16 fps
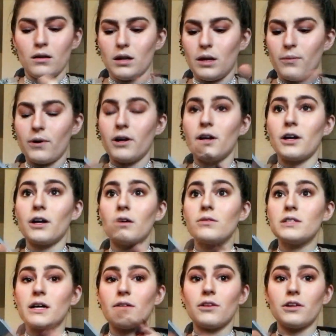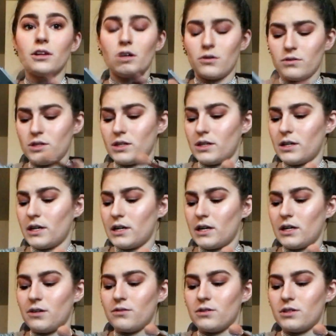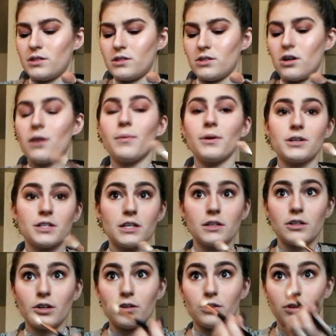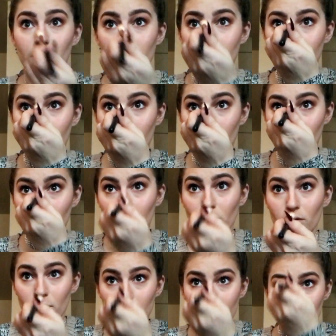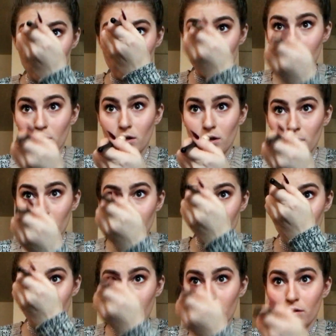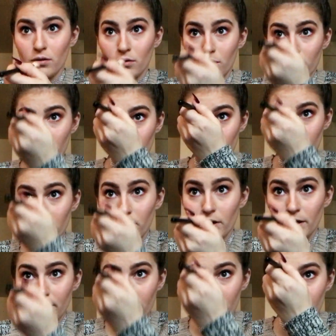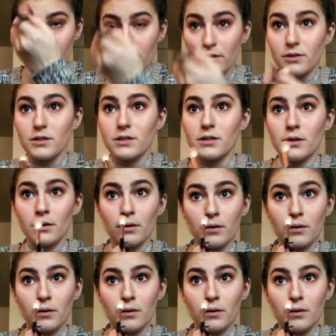Now we're going to go down the nose. Again, I used Starburst and Crushed Pearl. Those are really great colors.